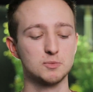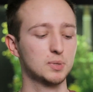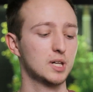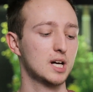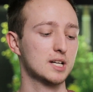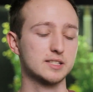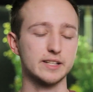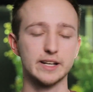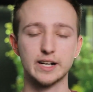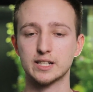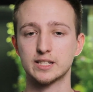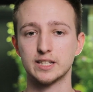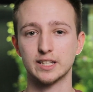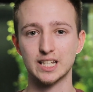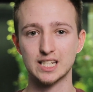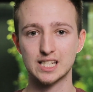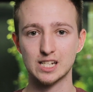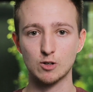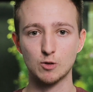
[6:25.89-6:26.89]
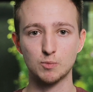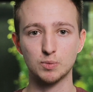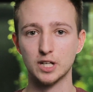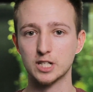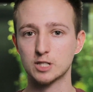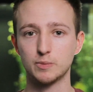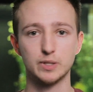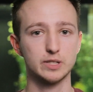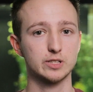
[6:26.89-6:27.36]
Plus, like I said, they sell
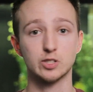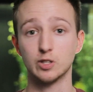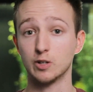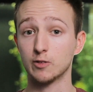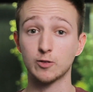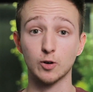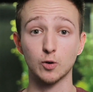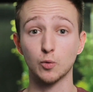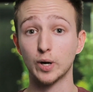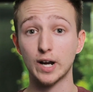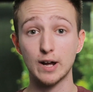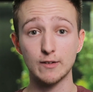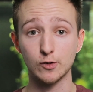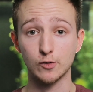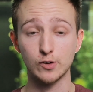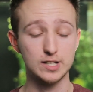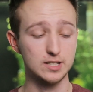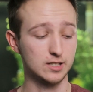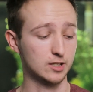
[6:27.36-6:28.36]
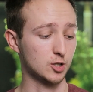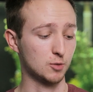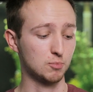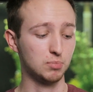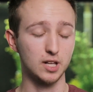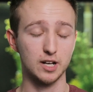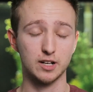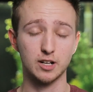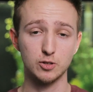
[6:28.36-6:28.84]
replacements, so for whatever reason your
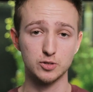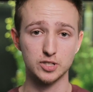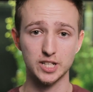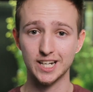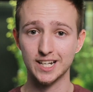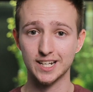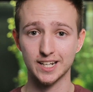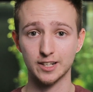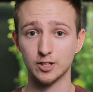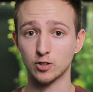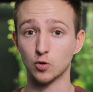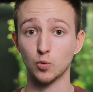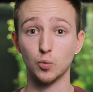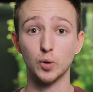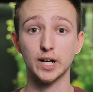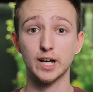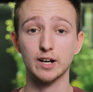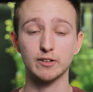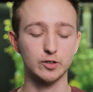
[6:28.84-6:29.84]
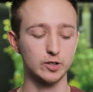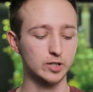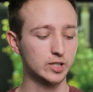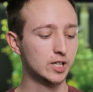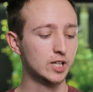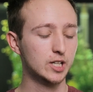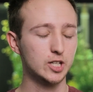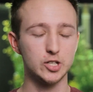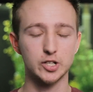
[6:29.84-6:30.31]
pleco's eating it or whatever,
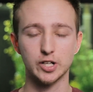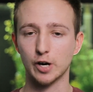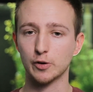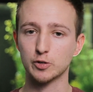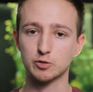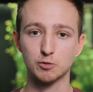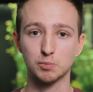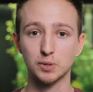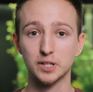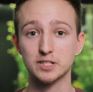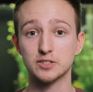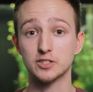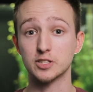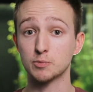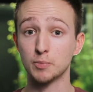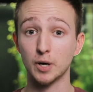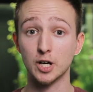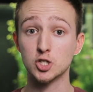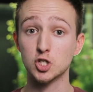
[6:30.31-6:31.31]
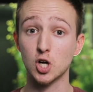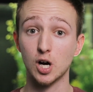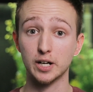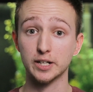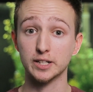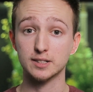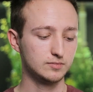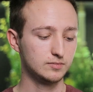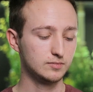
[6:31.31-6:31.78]
you can always replace the sponge
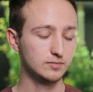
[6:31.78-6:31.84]
on it.